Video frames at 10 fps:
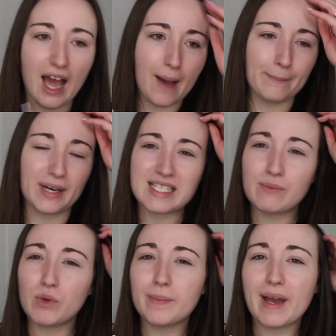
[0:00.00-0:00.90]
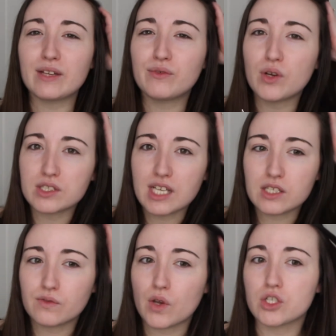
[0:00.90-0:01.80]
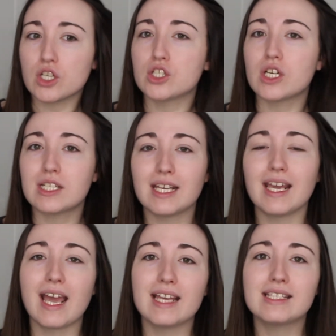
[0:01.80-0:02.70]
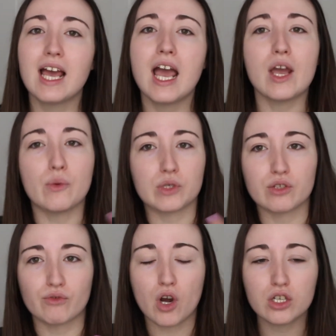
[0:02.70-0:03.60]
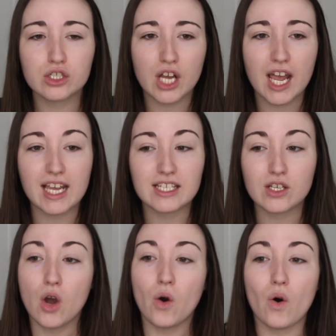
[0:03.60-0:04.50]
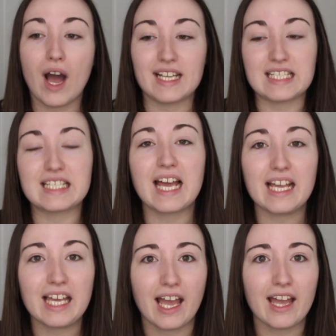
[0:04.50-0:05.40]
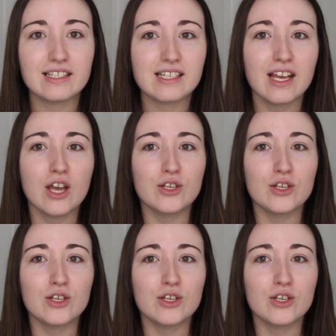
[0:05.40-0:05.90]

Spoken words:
but I didn't want to buy the full size version just in case it was the wrong shade or I didn't like it.